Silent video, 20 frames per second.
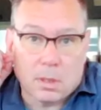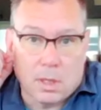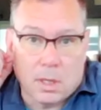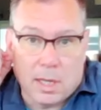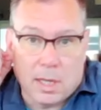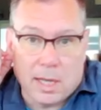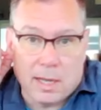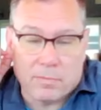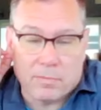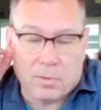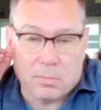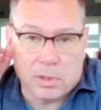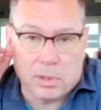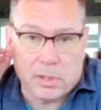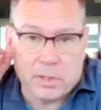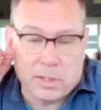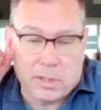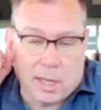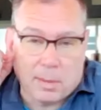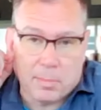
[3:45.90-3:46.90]
have
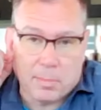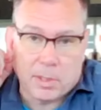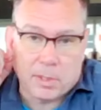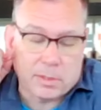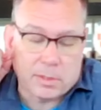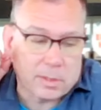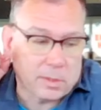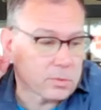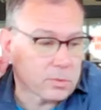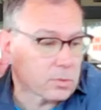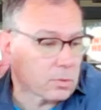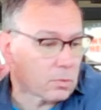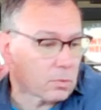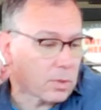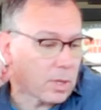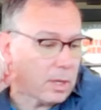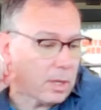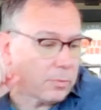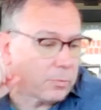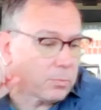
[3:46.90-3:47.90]
complete dominance in
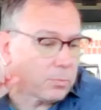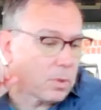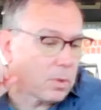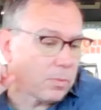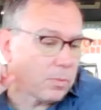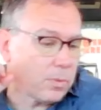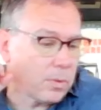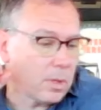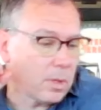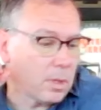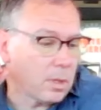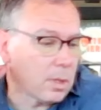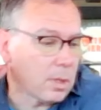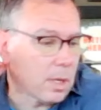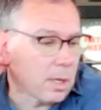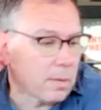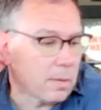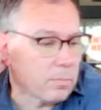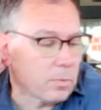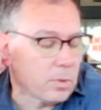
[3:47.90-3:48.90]
stall count throughout
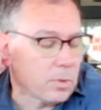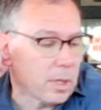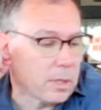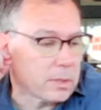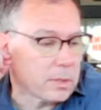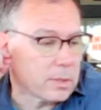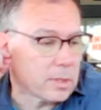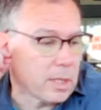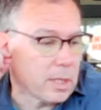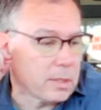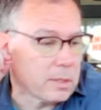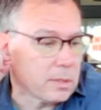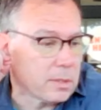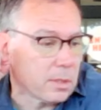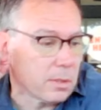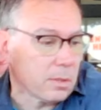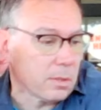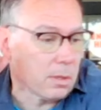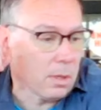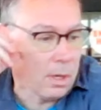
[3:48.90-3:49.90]
the United States.
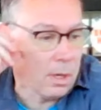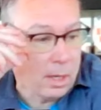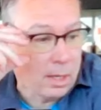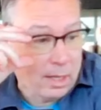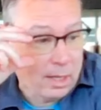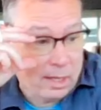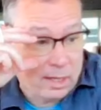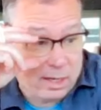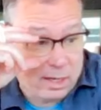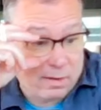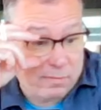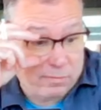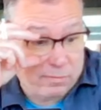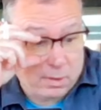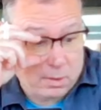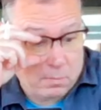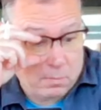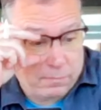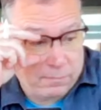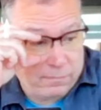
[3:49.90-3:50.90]
And they're
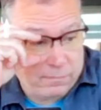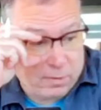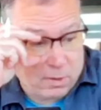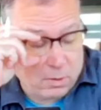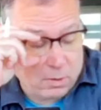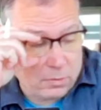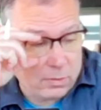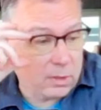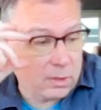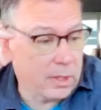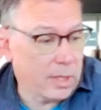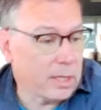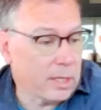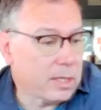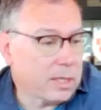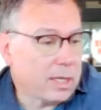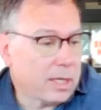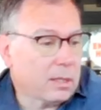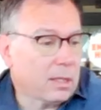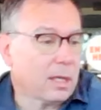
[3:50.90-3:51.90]
definitely far in the lead
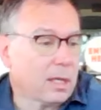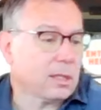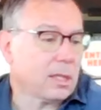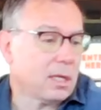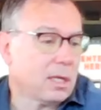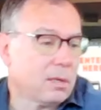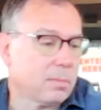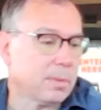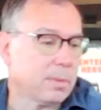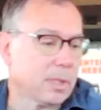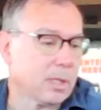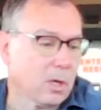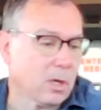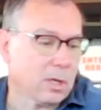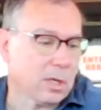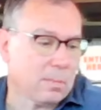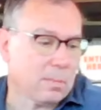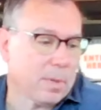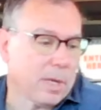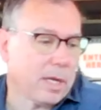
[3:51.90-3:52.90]
and not likely to be
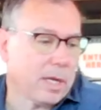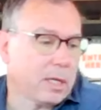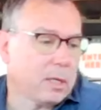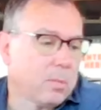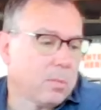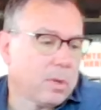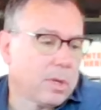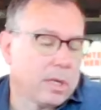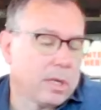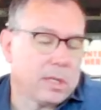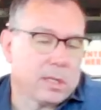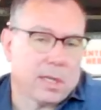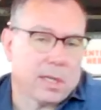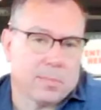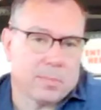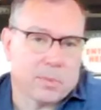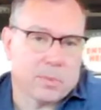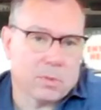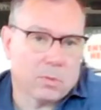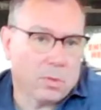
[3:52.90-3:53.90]
caught up by anyone
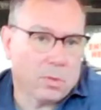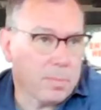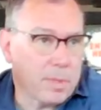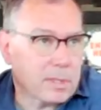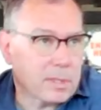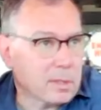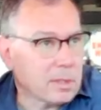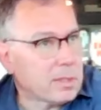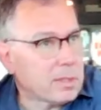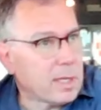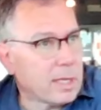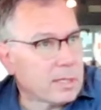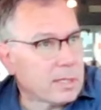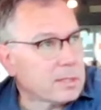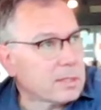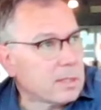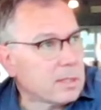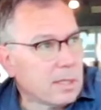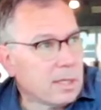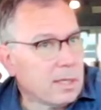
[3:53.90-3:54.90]
anytime soon. It basically
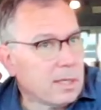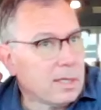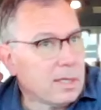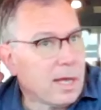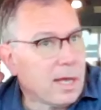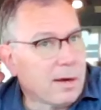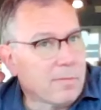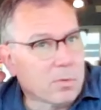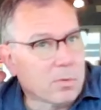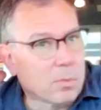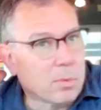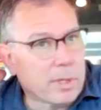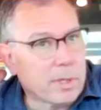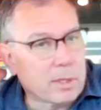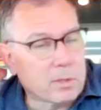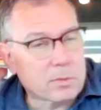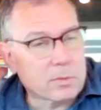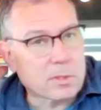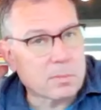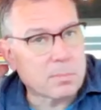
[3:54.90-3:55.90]
takes everyone
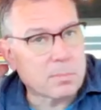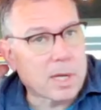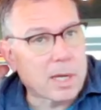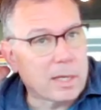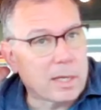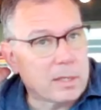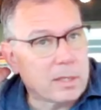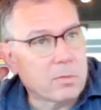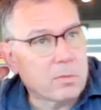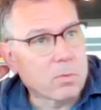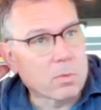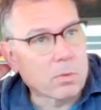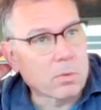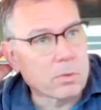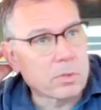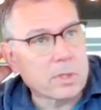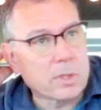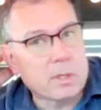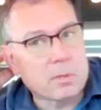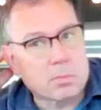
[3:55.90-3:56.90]
else combined in order
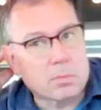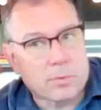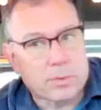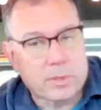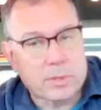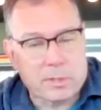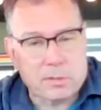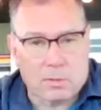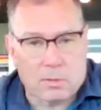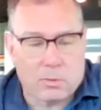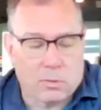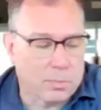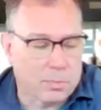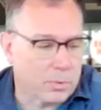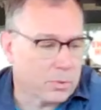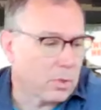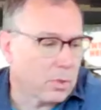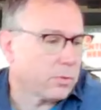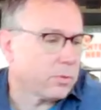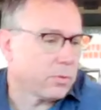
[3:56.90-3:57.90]
to equal the Tesla
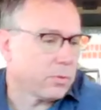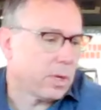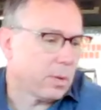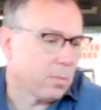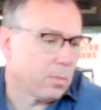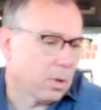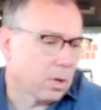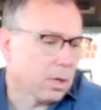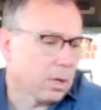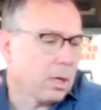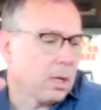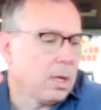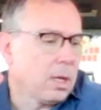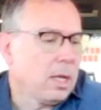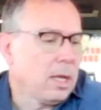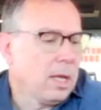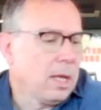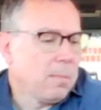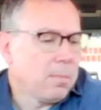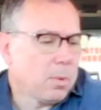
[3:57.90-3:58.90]
supercharger network.
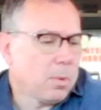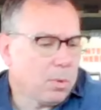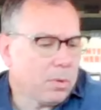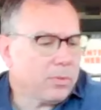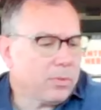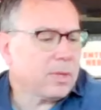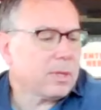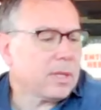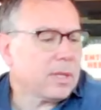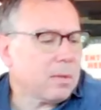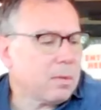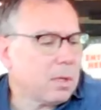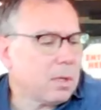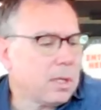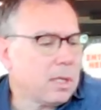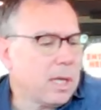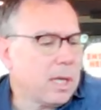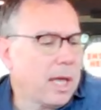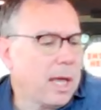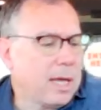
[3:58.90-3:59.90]
But one thing
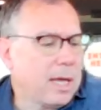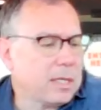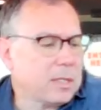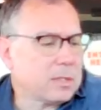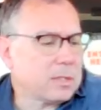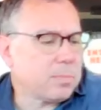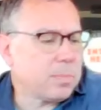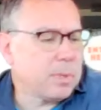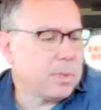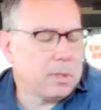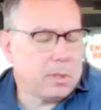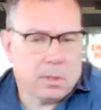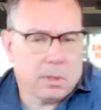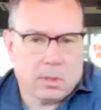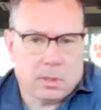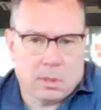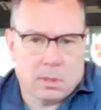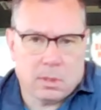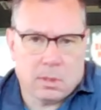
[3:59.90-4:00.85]
that has been